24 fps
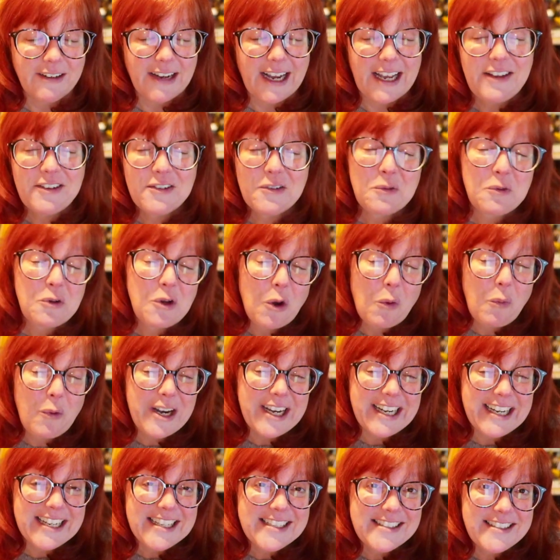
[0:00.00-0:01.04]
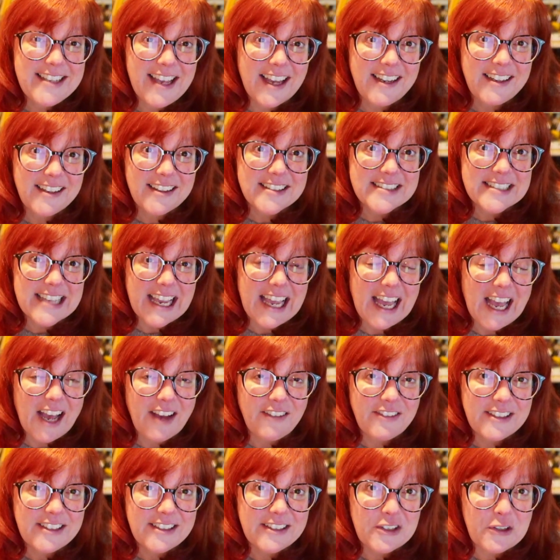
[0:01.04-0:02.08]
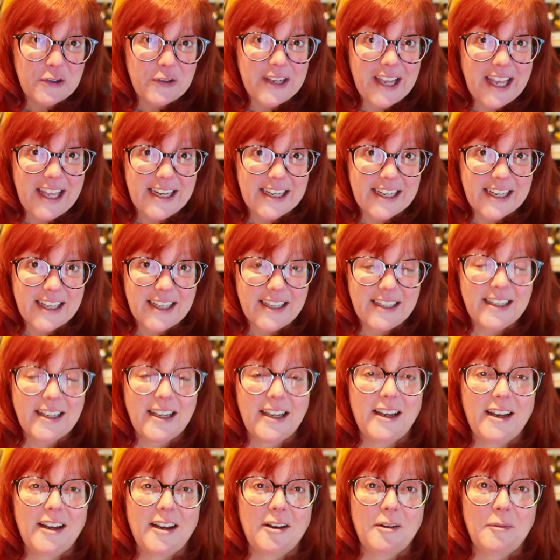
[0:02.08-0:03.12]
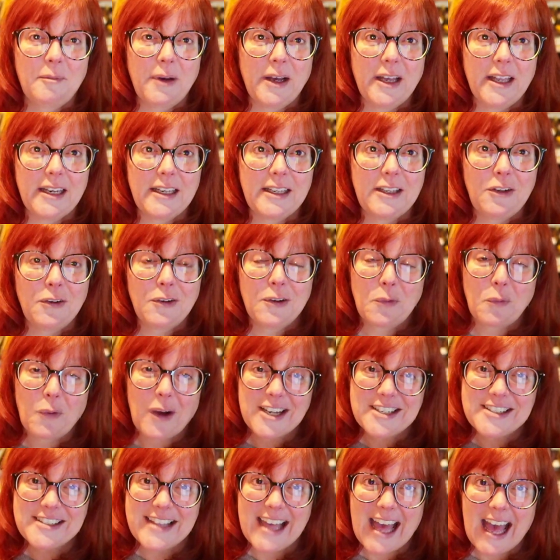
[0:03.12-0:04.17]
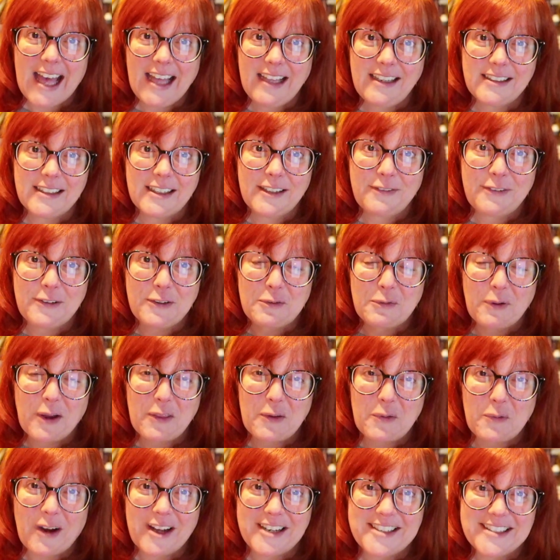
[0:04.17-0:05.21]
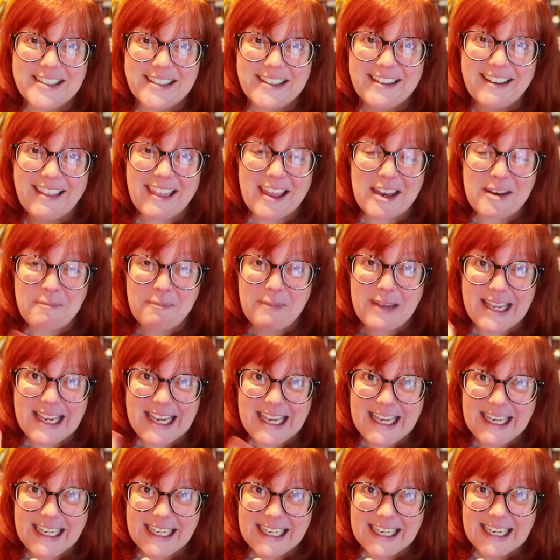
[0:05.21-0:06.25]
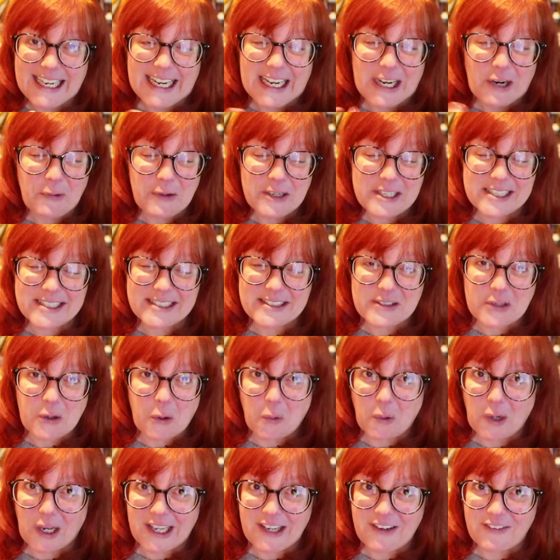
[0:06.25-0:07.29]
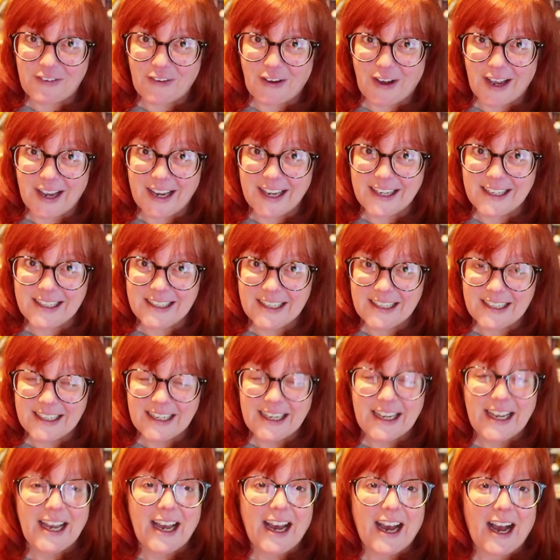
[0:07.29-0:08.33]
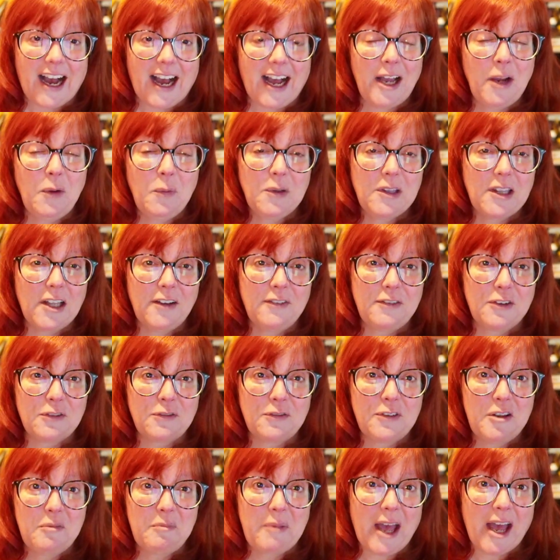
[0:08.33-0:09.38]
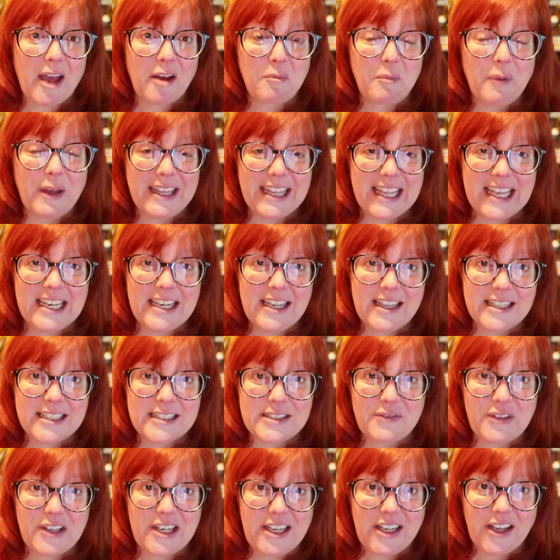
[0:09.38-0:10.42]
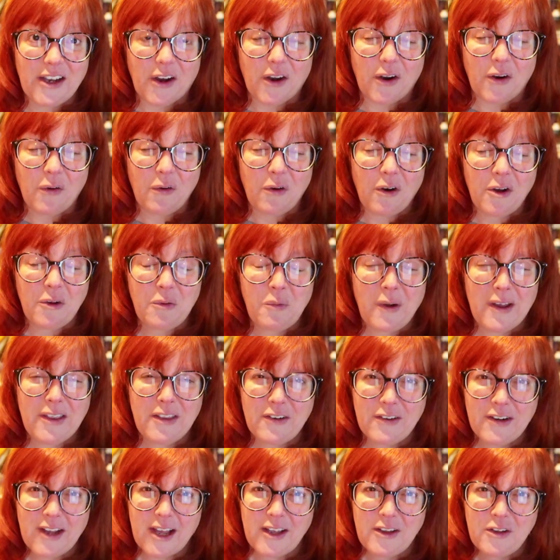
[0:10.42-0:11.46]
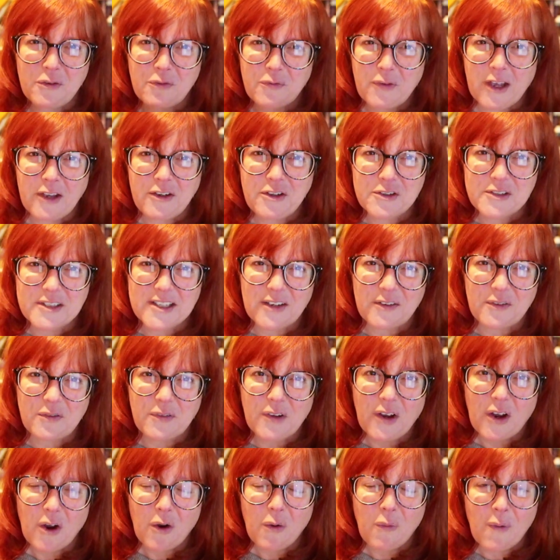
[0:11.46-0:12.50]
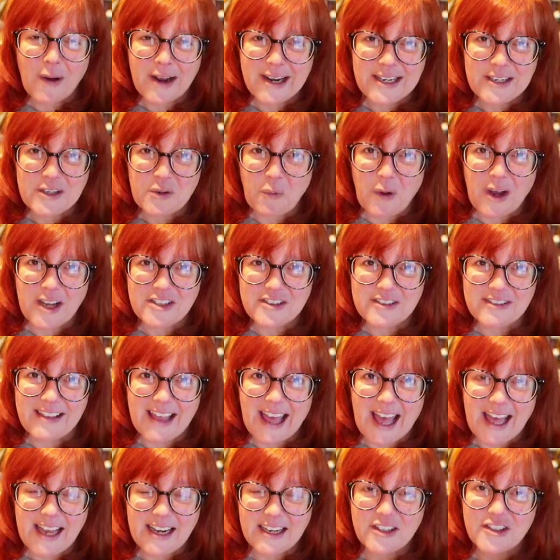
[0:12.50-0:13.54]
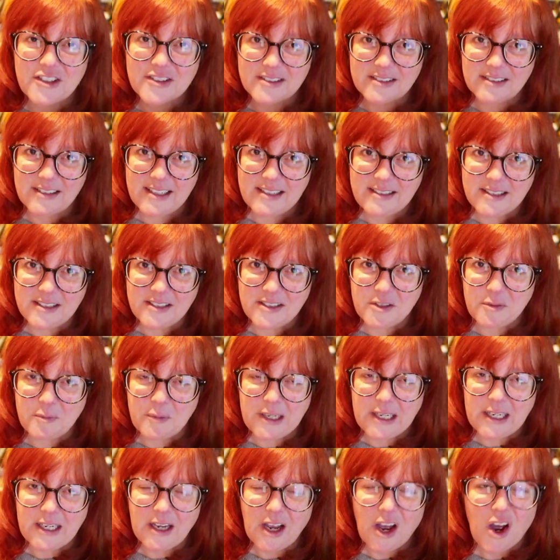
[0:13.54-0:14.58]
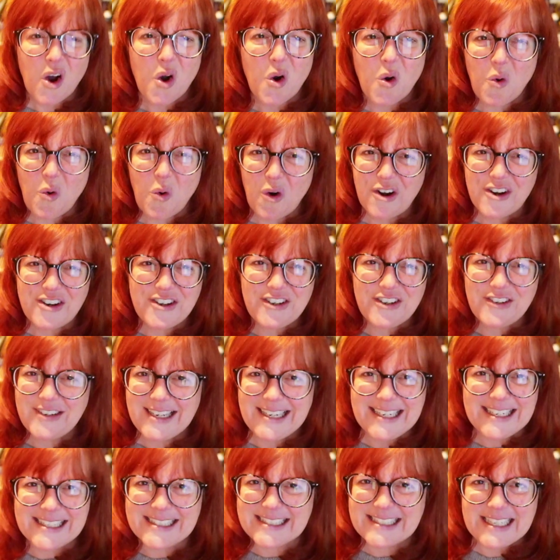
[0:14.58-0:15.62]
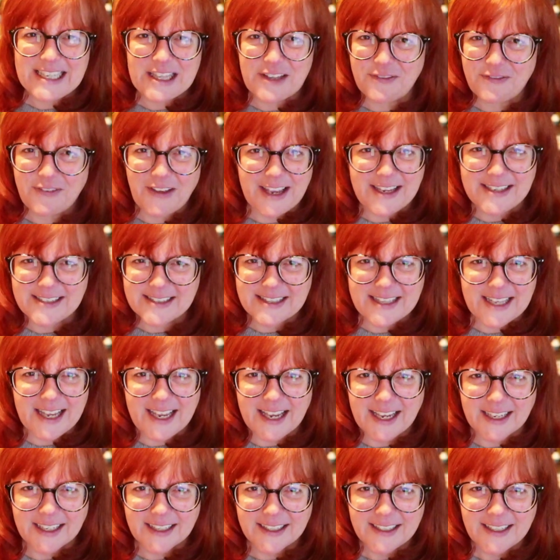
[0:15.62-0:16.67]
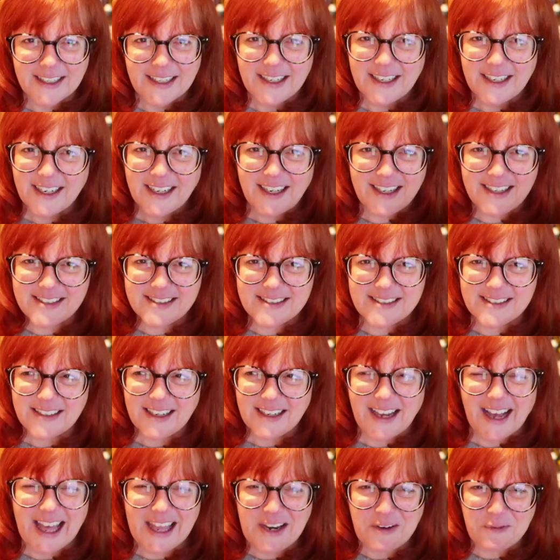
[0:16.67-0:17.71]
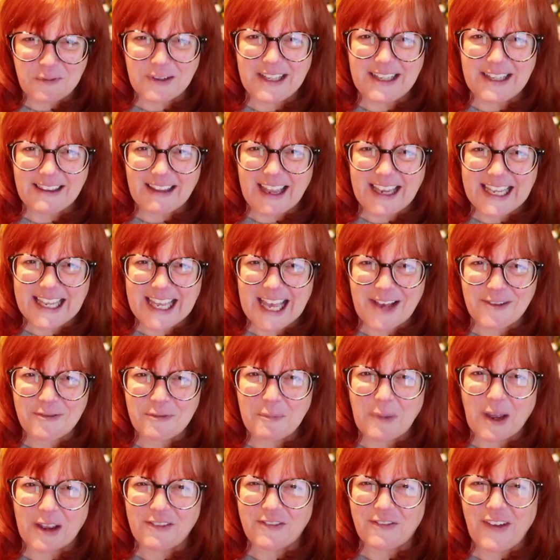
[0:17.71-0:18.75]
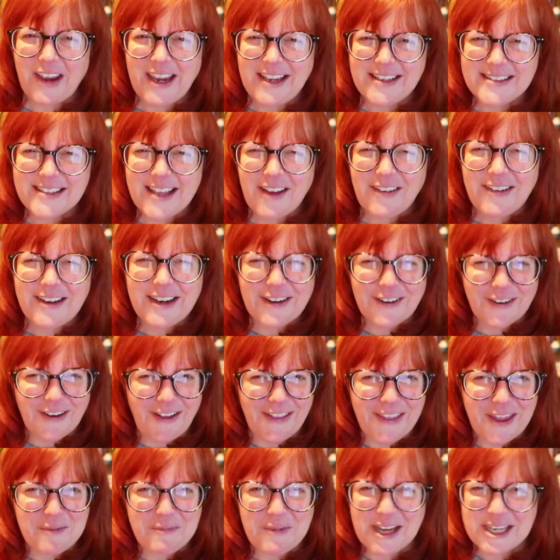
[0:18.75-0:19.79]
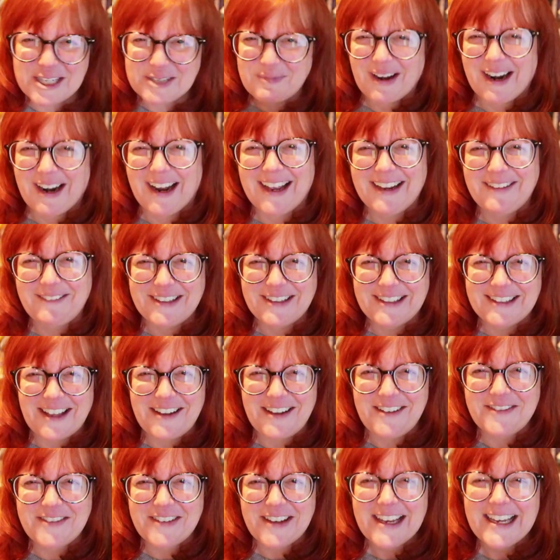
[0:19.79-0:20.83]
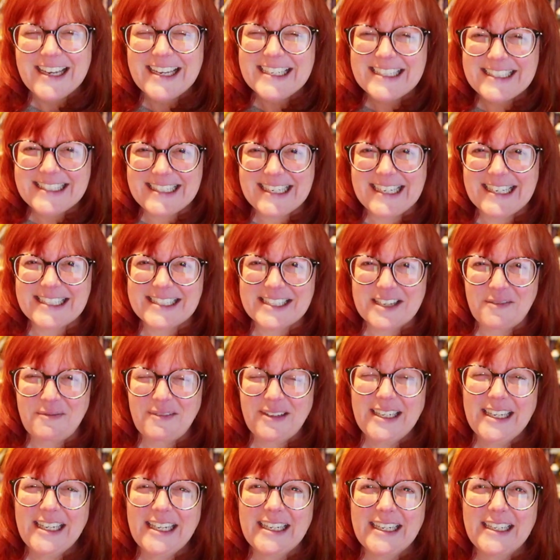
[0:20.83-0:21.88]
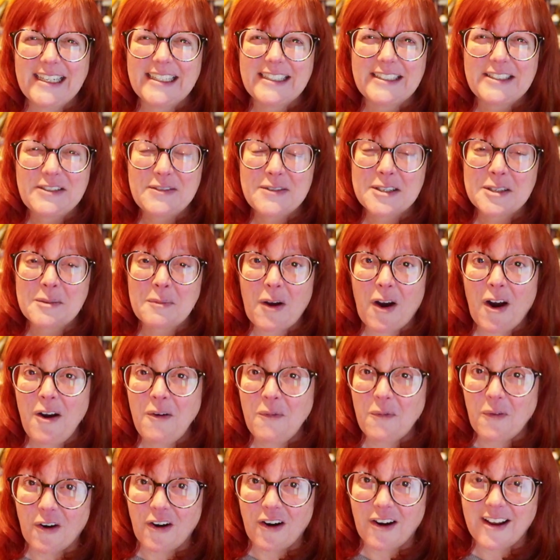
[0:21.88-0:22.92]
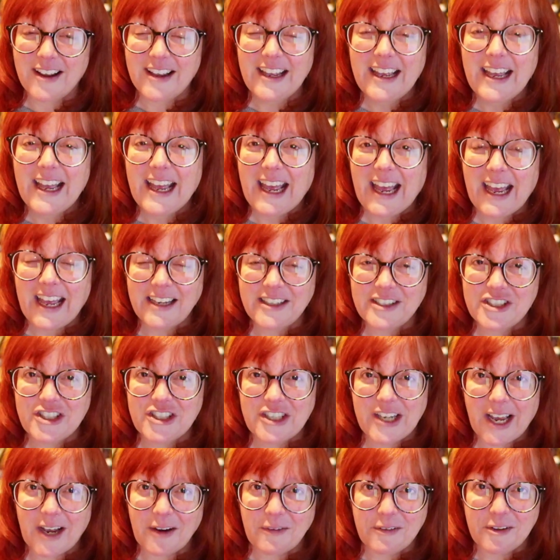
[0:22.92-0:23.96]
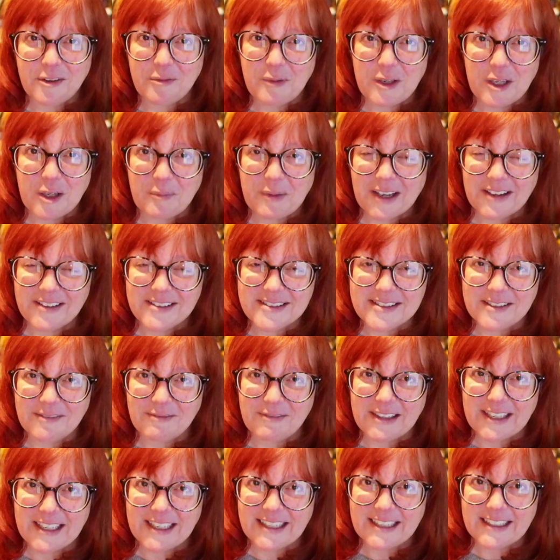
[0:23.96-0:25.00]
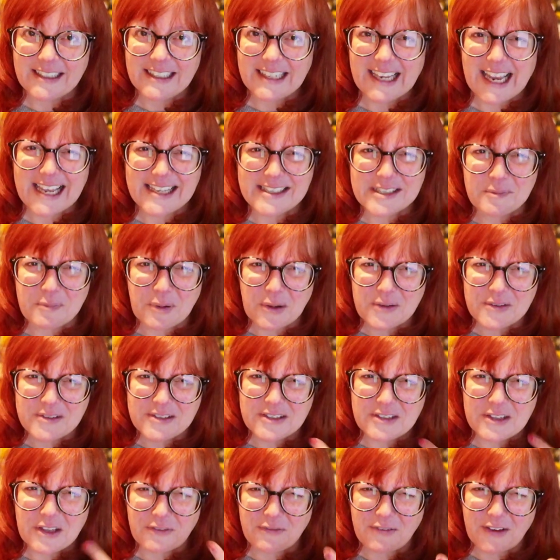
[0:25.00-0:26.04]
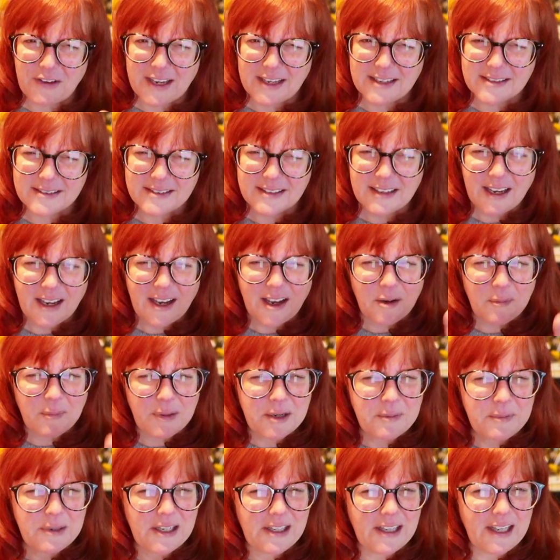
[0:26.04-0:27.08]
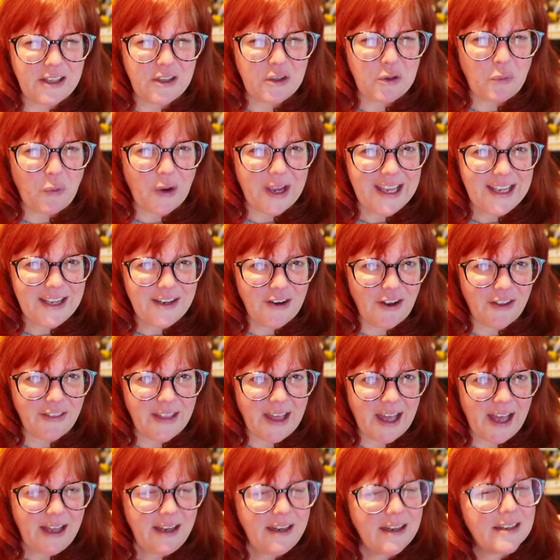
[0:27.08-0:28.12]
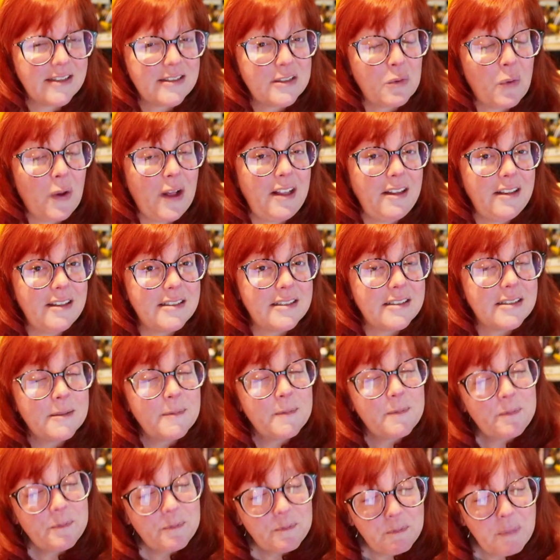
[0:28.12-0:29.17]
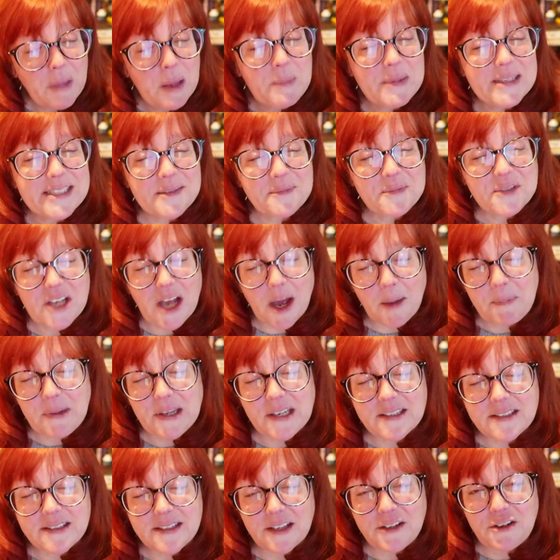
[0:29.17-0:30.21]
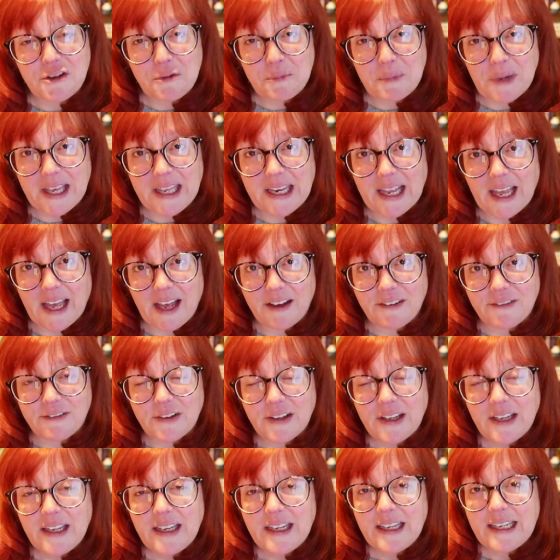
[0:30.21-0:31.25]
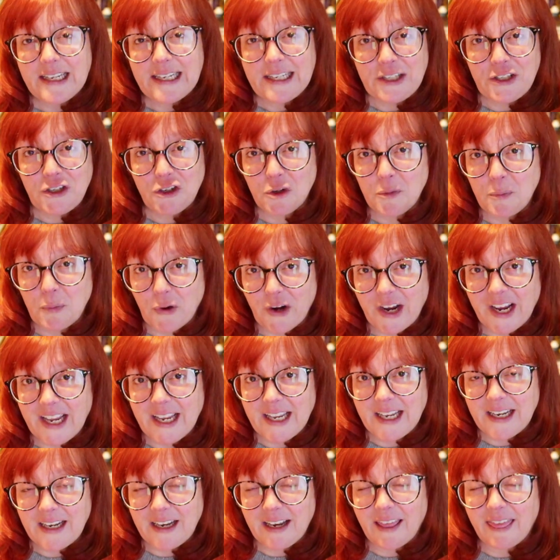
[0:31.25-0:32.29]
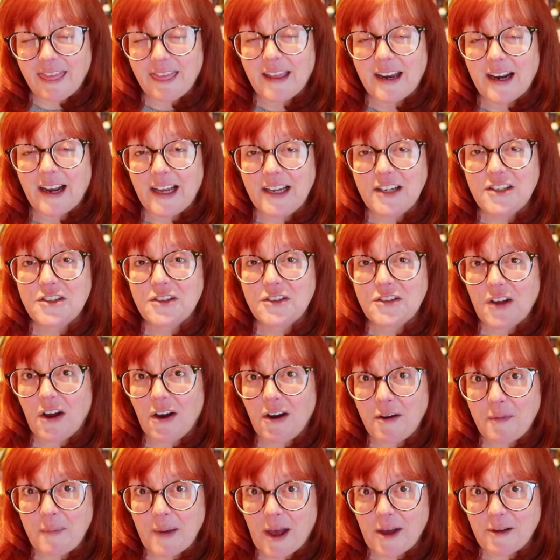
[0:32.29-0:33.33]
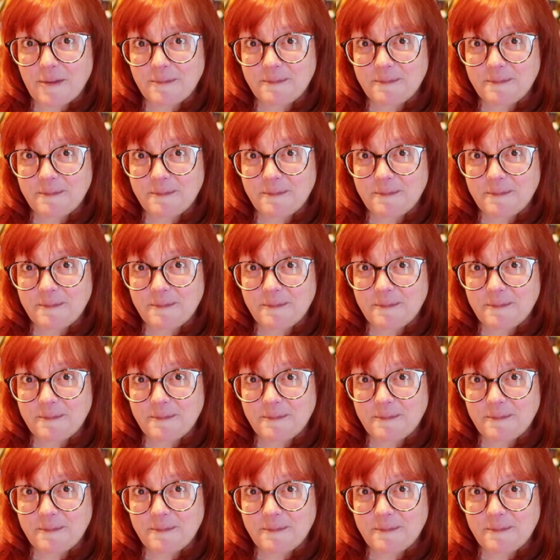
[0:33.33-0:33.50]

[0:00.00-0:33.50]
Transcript: I don't know what it is yet because I haven't created it, but you can watch that if you'd rather watch it than me, which is totally fine. I would love your feedback by the end of this video on whether or not you found yourself wanting to watch that and just listen to me, or do you need to see the face thing? Because I don't really like having my face out here all that much, but I would love seeing somebody do some artwork and chat with me about something as opposed to the face. But I'm going to let you weigh in on that, as well as maybe some topics that you might have in your brain that I should talk about.